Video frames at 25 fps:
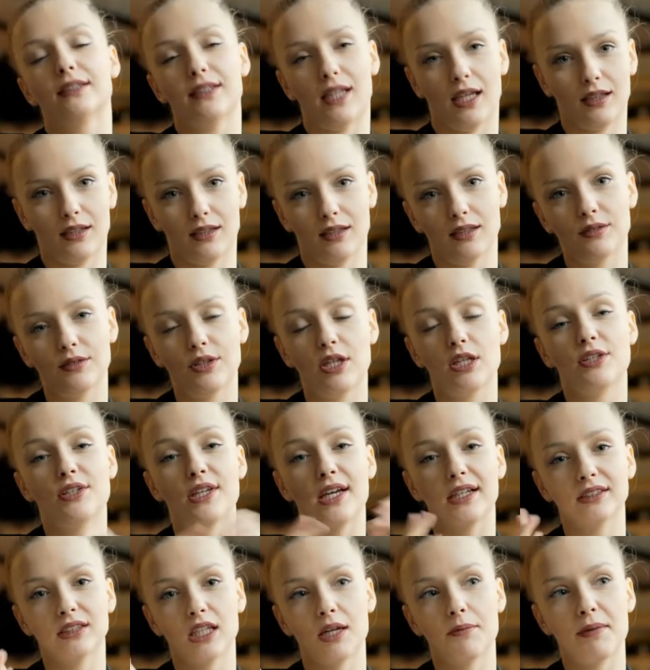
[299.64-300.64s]
I've
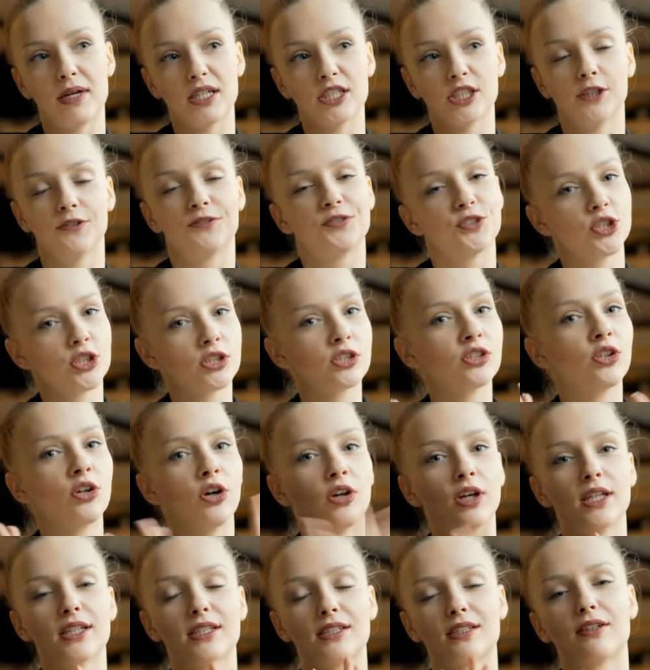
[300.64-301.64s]
worked at McDonald's
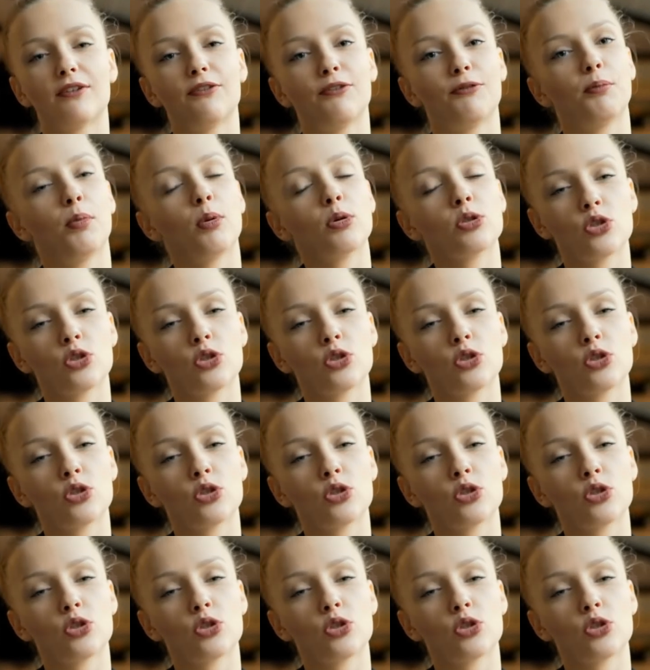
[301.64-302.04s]
for the past